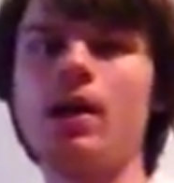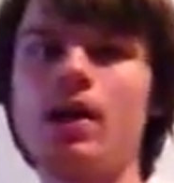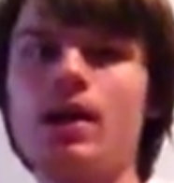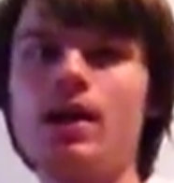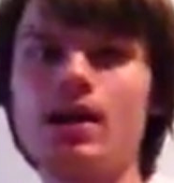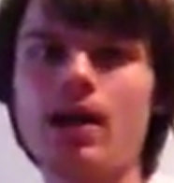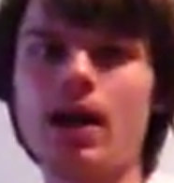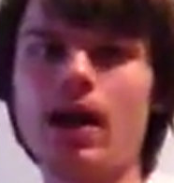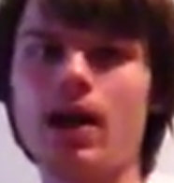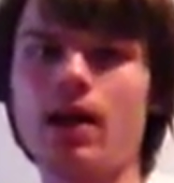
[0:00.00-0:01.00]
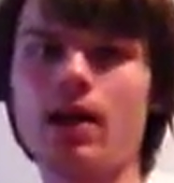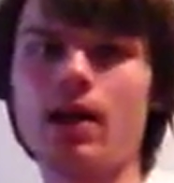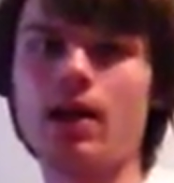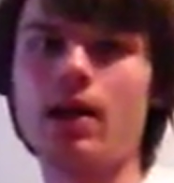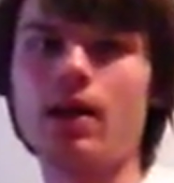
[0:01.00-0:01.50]
he
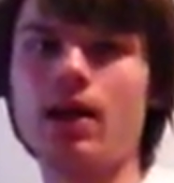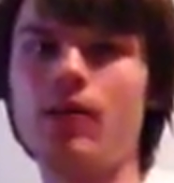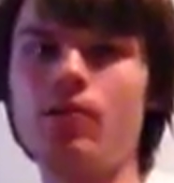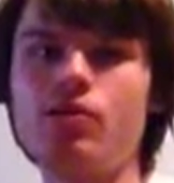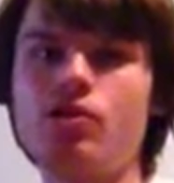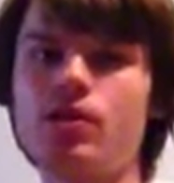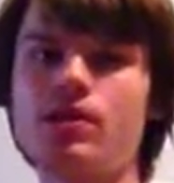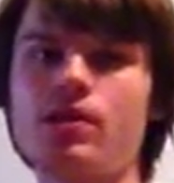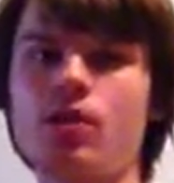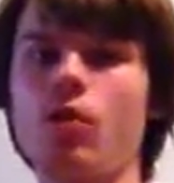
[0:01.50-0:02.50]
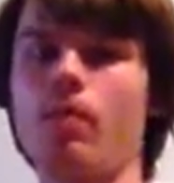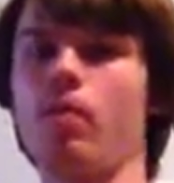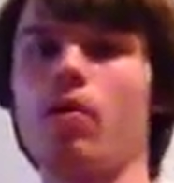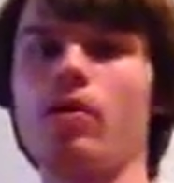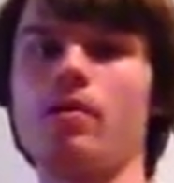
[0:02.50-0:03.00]
was just so
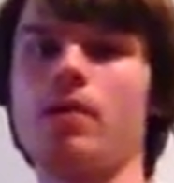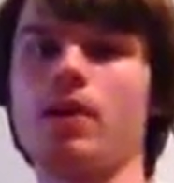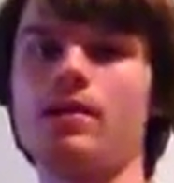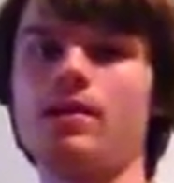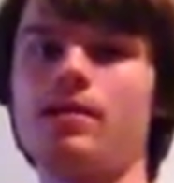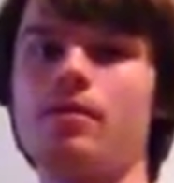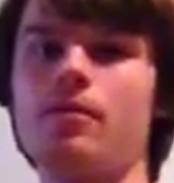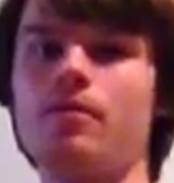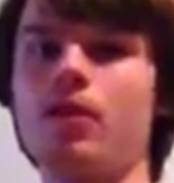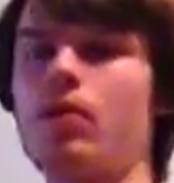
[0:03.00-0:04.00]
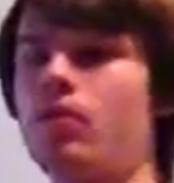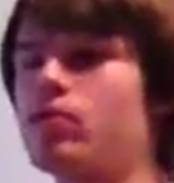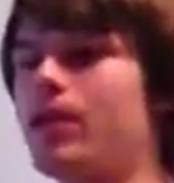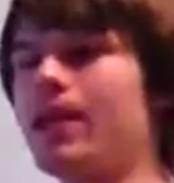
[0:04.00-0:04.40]
important, because Freddie Roach said